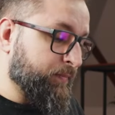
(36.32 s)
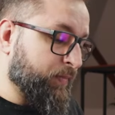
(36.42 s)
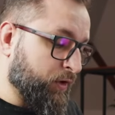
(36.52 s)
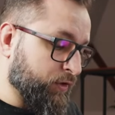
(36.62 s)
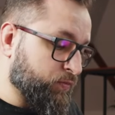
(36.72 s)

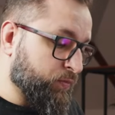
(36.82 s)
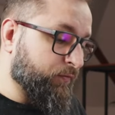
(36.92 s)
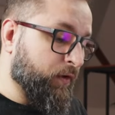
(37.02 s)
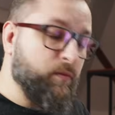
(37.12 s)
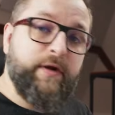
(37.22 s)
because
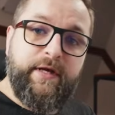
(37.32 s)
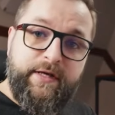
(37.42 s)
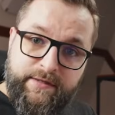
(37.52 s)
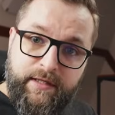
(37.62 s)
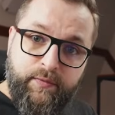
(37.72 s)
we've already
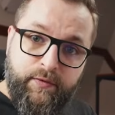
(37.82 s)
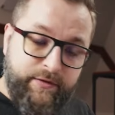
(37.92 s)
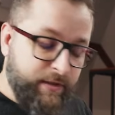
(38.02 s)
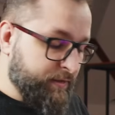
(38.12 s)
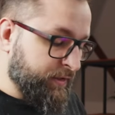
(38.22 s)
installed
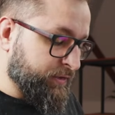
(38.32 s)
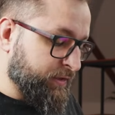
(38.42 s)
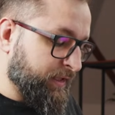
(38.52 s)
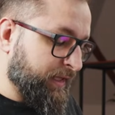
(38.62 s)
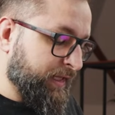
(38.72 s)
browser
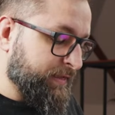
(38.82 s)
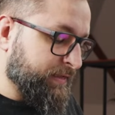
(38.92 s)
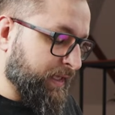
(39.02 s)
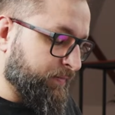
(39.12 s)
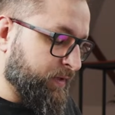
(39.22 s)
extension, let's
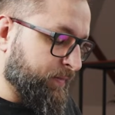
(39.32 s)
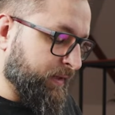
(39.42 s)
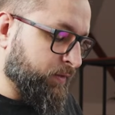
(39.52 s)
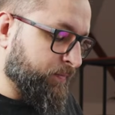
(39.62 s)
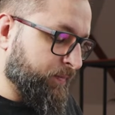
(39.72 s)
tap the
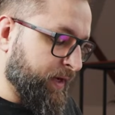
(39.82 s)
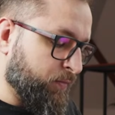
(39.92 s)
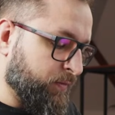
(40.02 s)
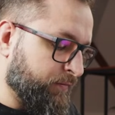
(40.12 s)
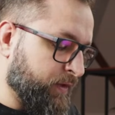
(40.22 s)
button Pair
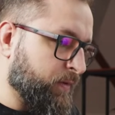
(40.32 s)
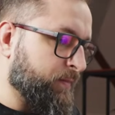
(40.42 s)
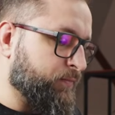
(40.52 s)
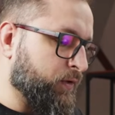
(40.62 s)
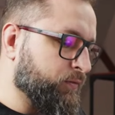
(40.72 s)
with the
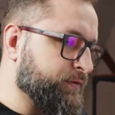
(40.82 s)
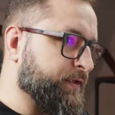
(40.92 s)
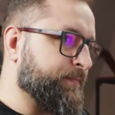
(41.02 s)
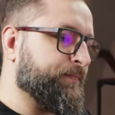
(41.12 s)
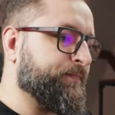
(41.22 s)
web browser.